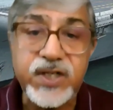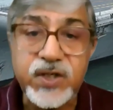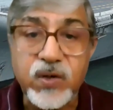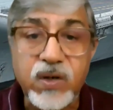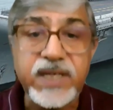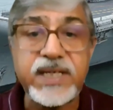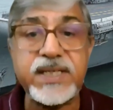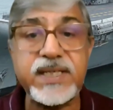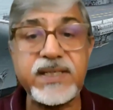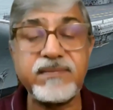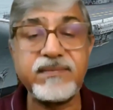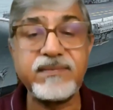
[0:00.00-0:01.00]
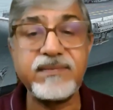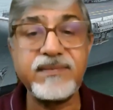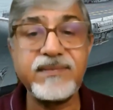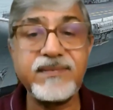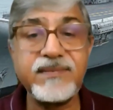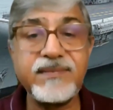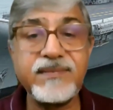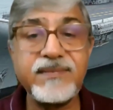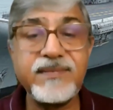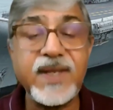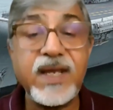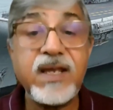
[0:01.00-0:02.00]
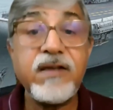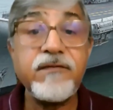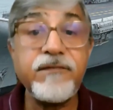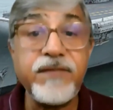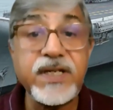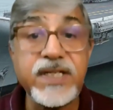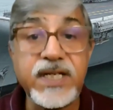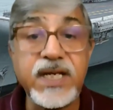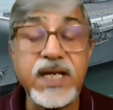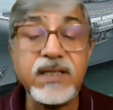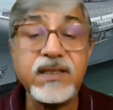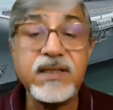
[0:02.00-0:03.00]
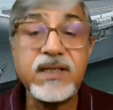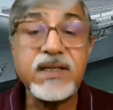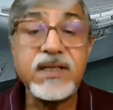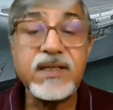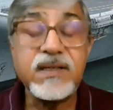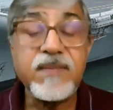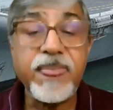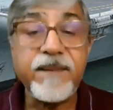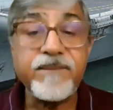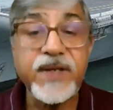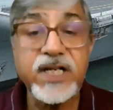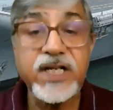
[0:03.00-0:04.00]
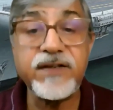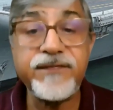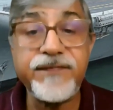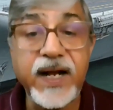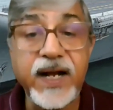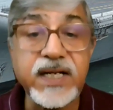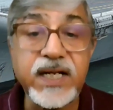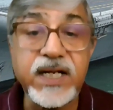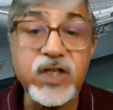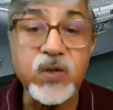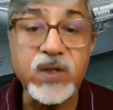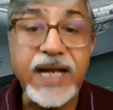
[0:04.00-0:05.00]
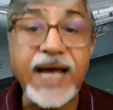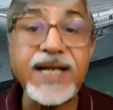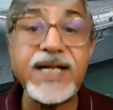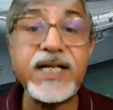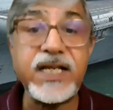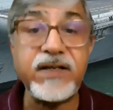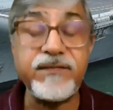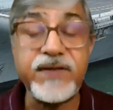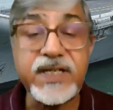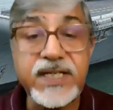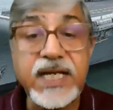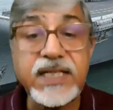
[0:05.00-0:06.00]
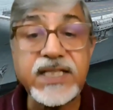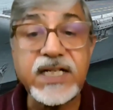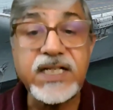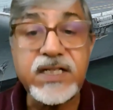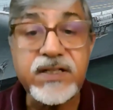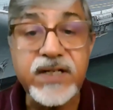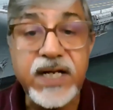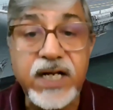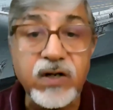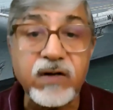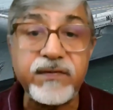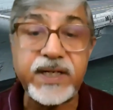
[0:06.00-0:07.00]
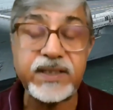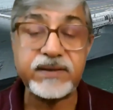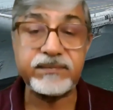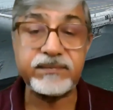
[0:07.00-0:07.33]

stories. We see its effect in totality. We see the trend of it.